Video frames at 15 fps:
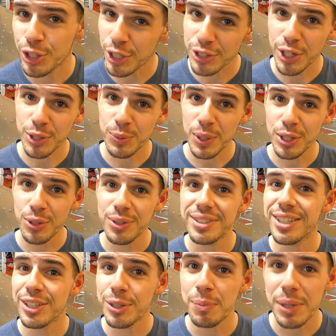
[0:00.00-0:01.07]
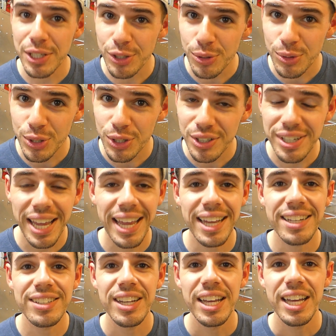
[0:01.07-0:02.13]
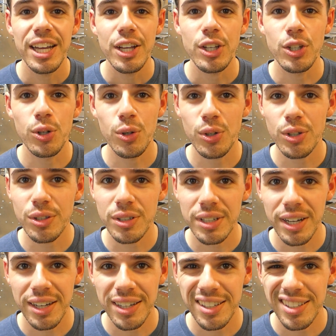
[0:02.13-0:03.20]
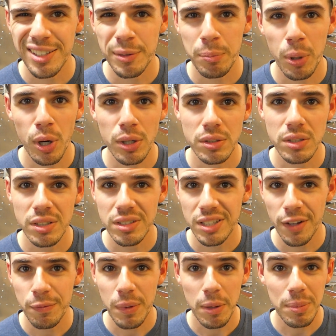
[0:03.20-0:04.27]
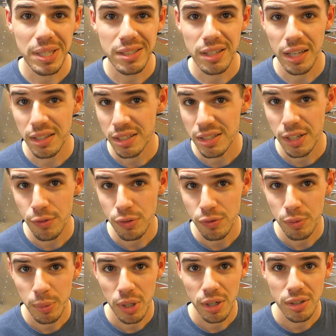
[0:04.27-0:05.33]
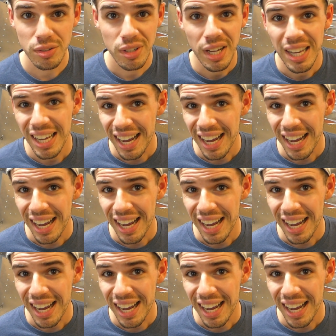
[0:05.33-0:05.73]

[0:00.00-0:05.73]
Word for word: Just because we do it doesn't mean you should, and your uh, parts and stuff may be slightly different from ours.